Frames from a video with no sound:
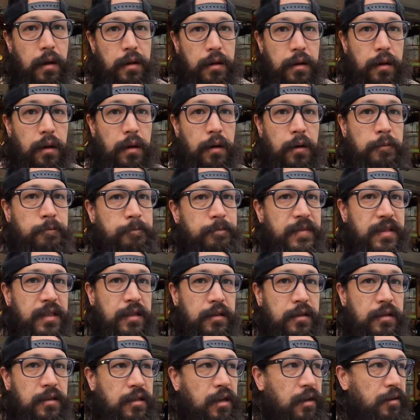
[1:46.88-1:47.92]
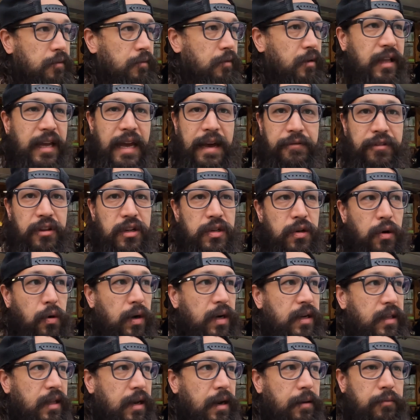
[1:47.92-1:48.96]
So it doesn't really have the
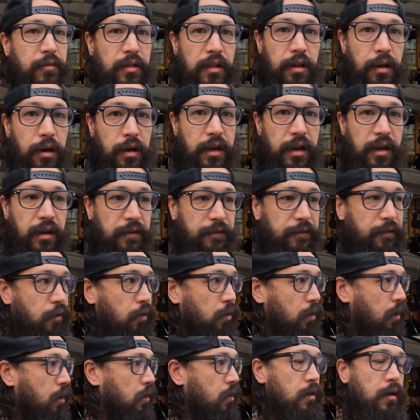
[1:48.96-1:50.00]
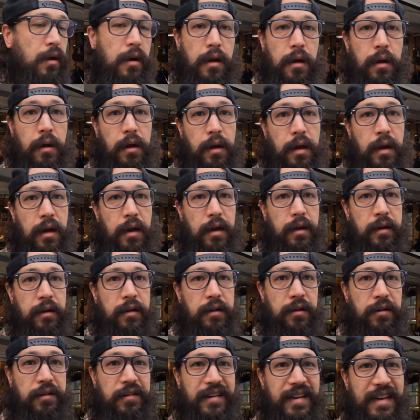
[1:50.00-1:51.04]
torque that I'm looking for.
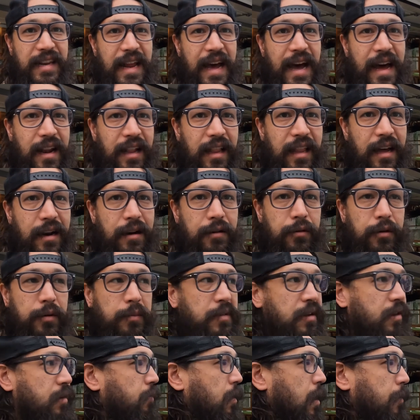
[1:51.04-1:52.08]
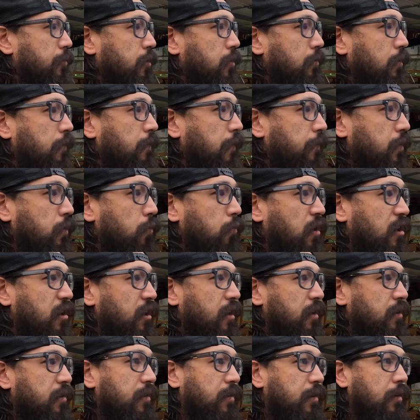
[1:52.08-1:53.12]
And there's not a lot of room to swap a 351
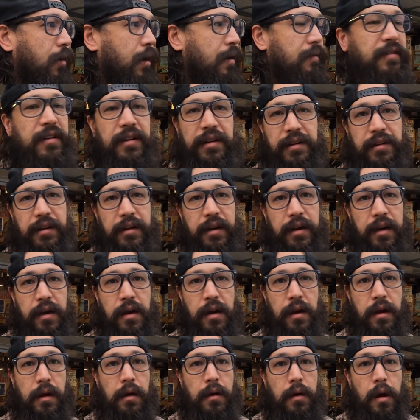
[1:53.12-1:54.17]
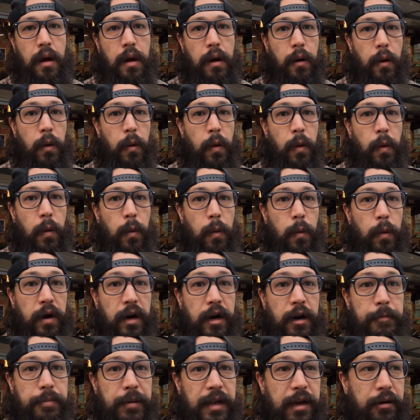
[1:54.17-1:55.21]
in, so obviously we're
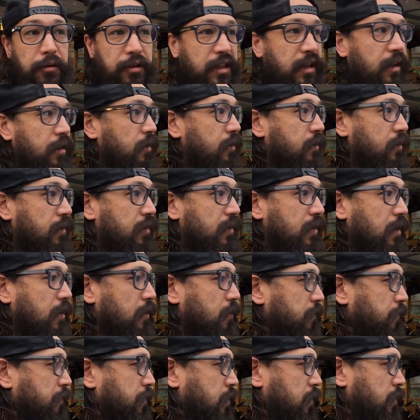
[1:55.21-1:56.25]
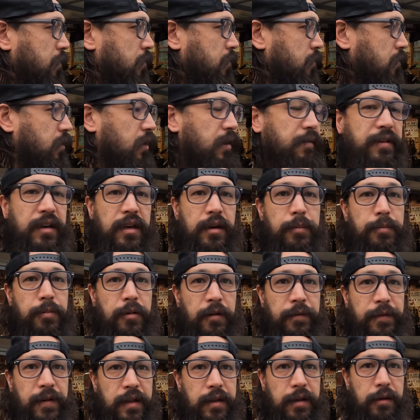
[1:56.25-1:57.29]
gonna play with it. Instead of leaving a
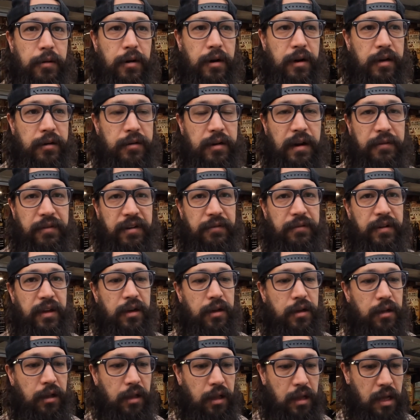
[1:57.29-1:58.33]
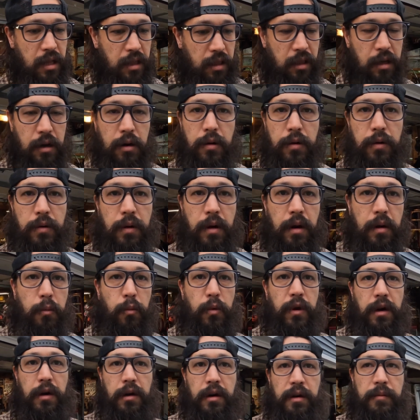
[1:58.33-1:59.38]
perfectly running driving vehicle alone,
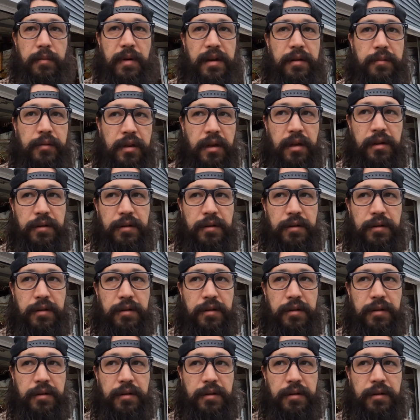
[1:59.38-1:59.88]
we are gonna mess with all